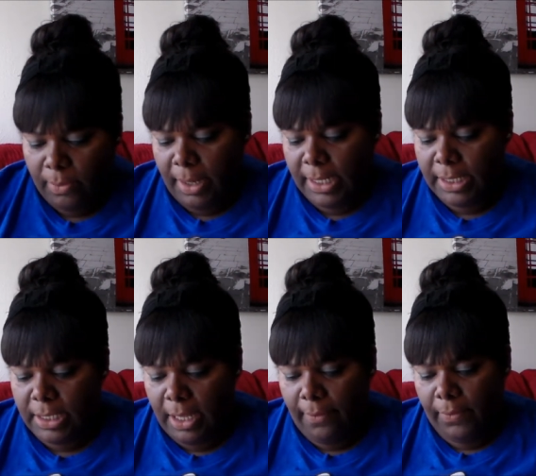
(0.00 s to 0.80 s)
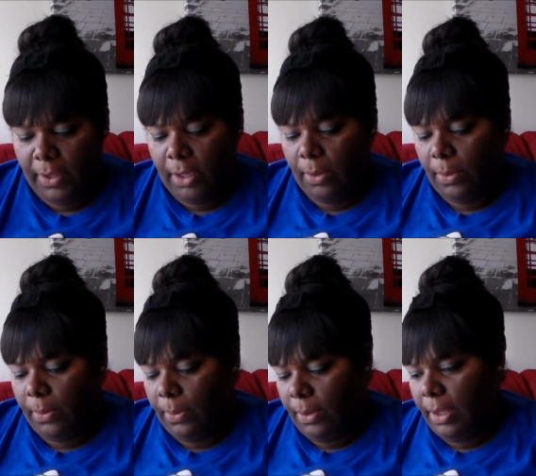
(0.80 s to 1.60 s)
for my niece and
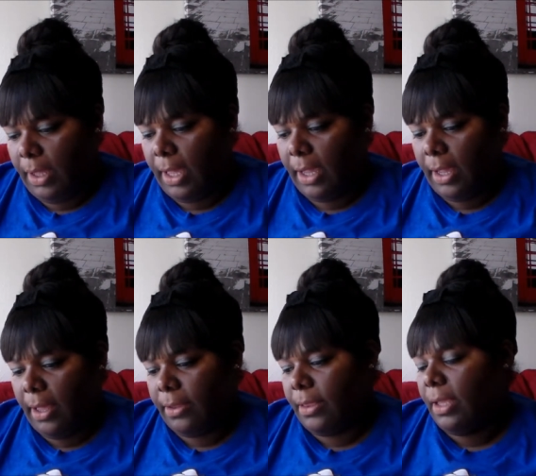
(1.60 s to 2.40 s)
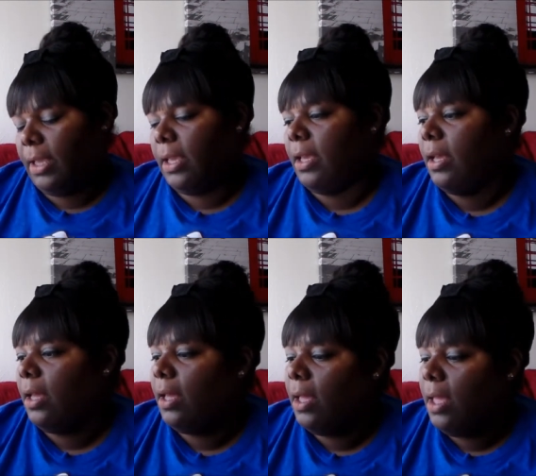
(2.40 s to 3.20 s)
nephew. I got the
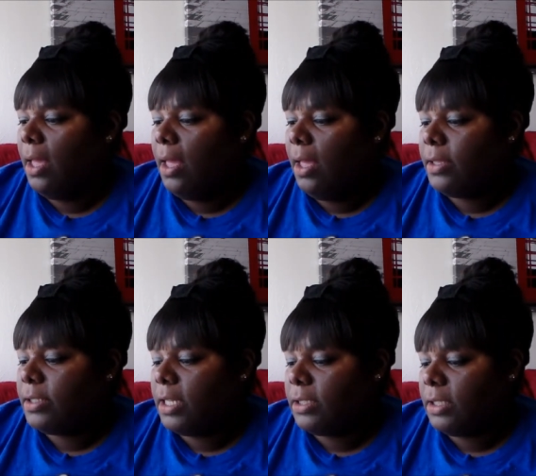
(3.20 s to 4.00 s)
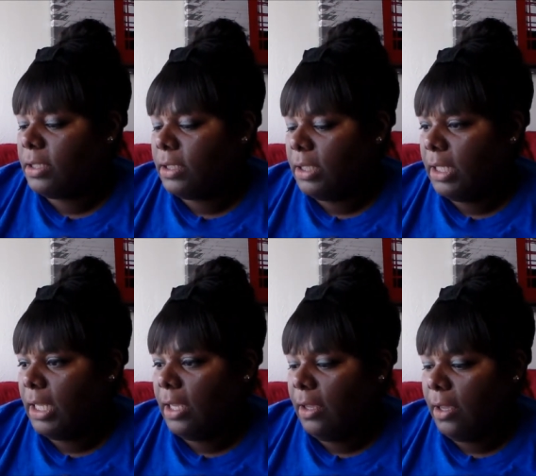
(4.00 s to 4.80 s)
Justice
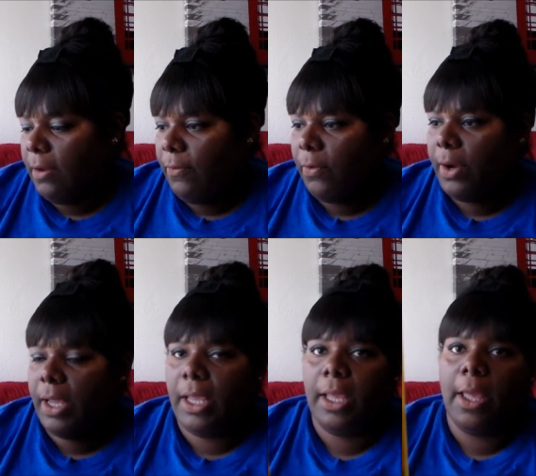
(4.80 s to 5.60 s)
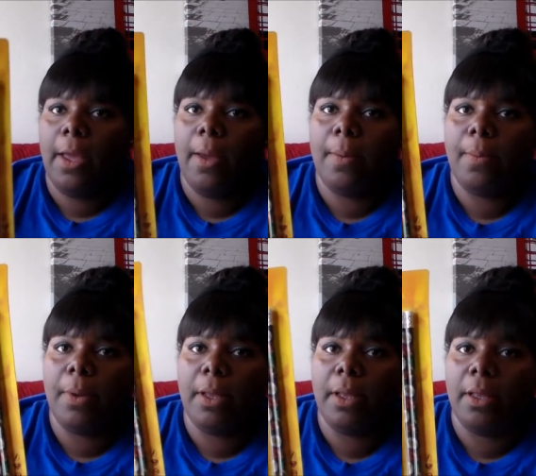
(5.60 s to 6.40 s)
League for
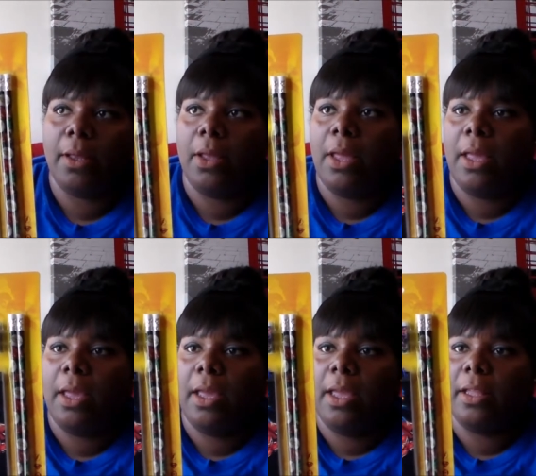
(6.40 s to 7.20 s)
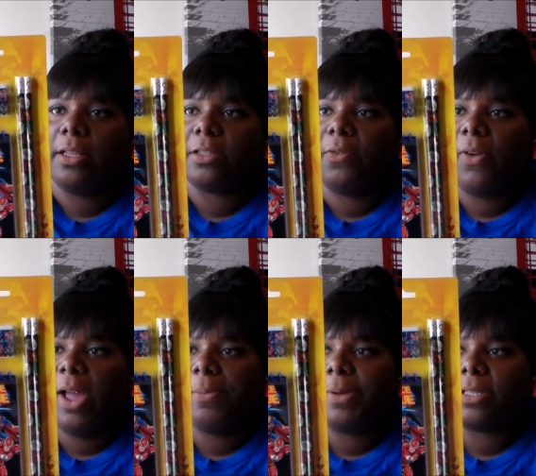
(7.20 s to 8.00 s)
him. And these are
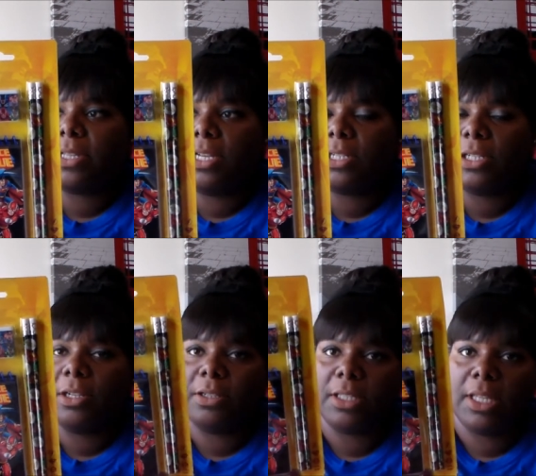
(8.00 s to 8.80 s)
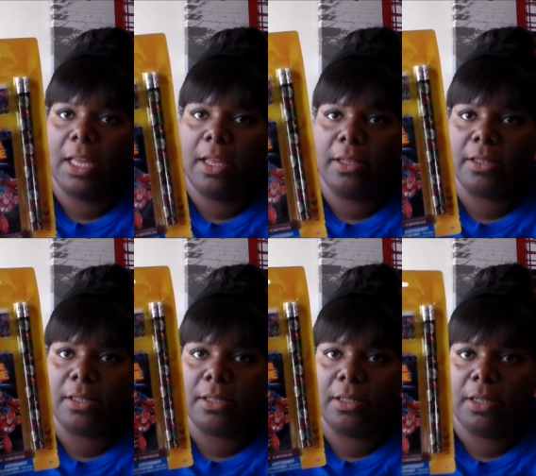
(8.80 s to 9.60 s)
five-piece stationery
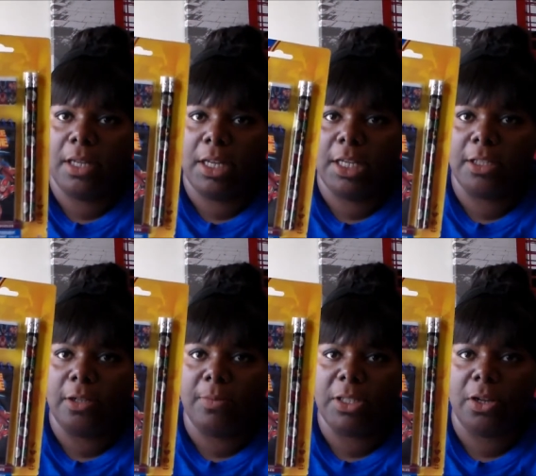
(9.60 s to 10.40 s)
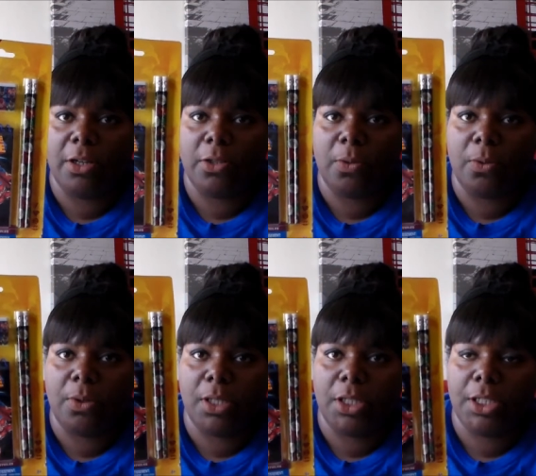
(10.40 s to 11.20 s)
sets. And he's going to be starting
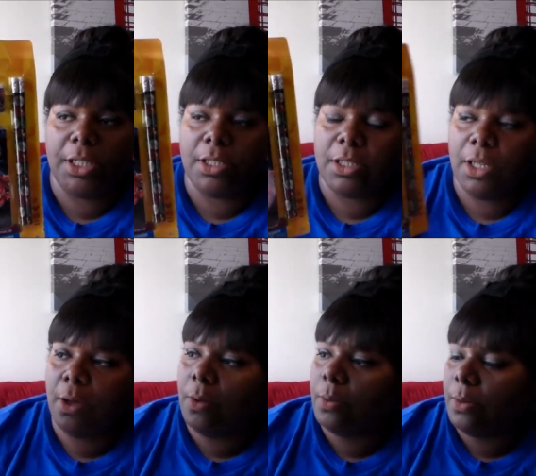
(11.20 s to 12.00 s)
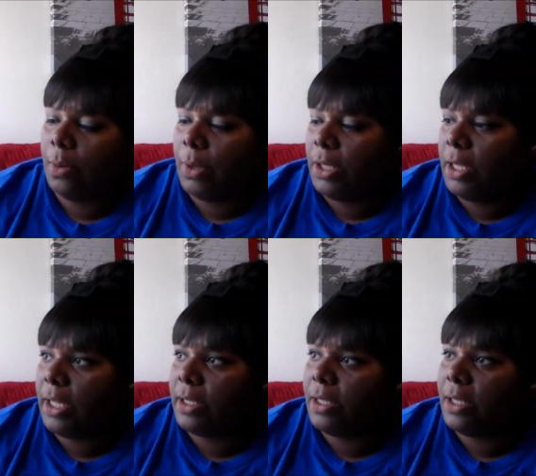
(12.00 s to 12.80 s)
school this year. So, I mean, he
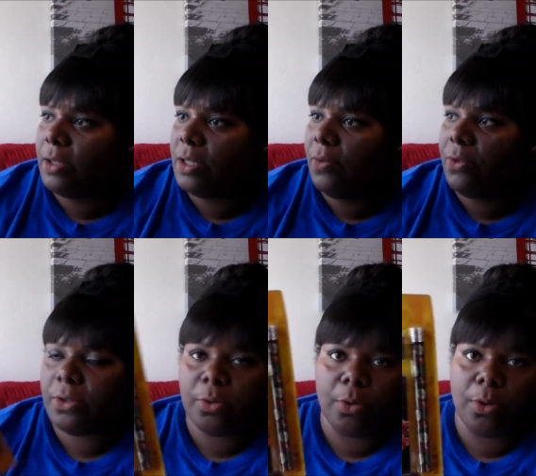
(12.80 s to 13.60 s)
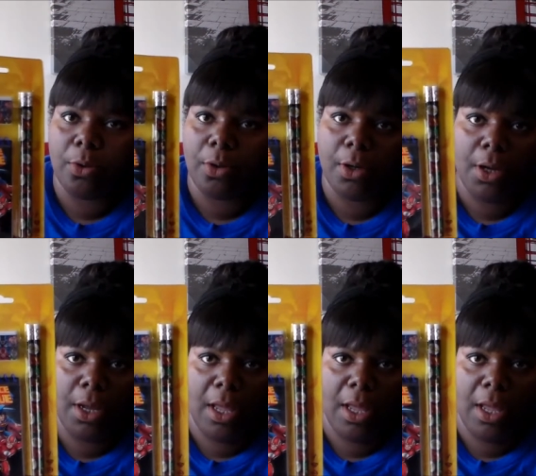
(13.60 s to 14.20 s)
could use it for school or